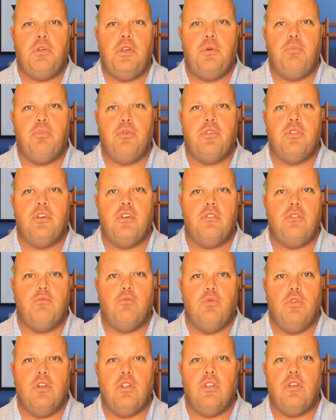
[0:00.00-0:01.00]
people that
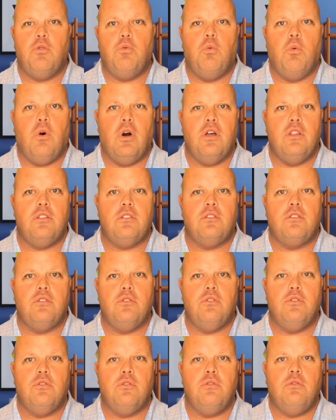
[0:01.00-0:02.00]
really want
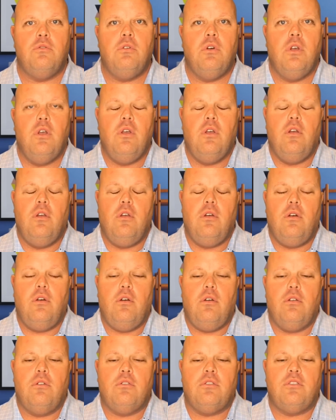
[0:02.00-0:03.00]
to
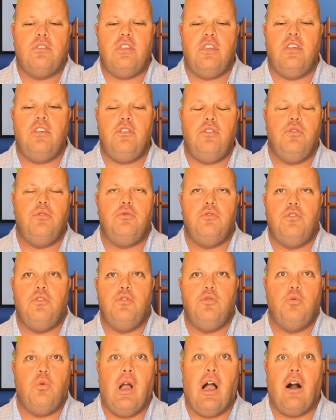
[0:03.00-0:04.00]
see you
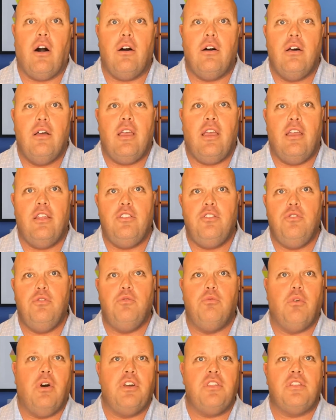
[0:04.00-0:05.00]
do well, and you
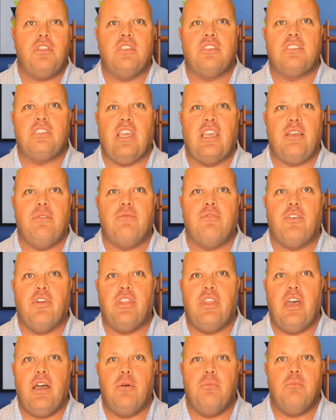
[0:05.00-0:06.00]
want the same for
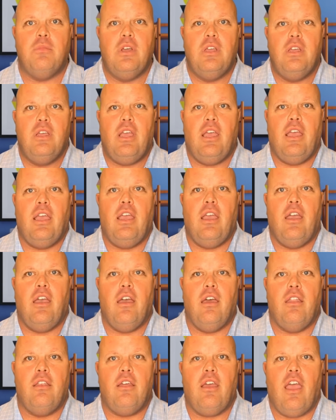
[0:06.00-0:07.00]
them.
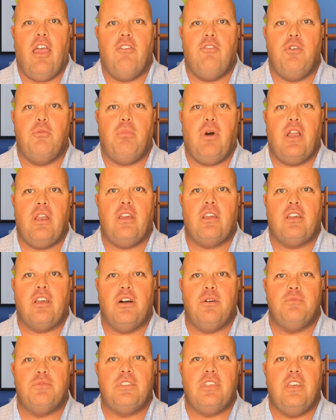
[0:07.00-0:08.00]
And everybody
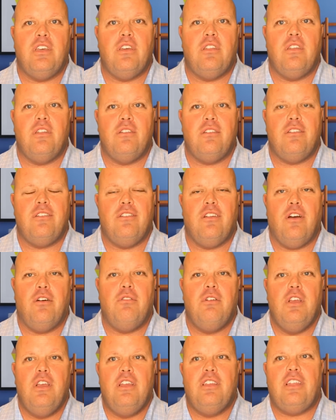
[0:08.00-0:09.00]
comes in, and
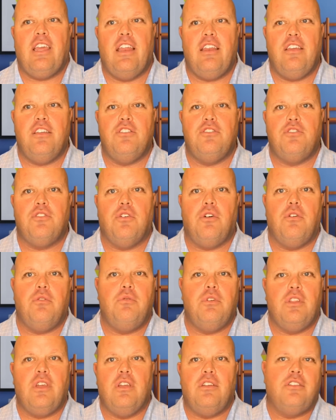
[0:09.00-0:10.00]
Danny and Joe,
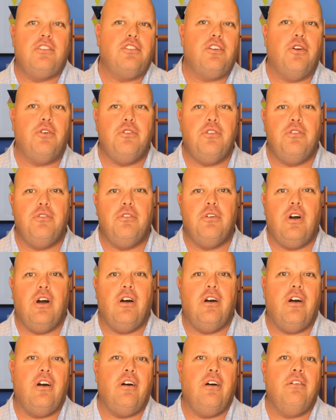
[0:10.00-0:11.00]
when they show you
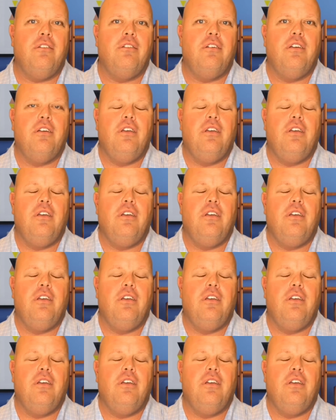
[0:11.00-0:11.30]
a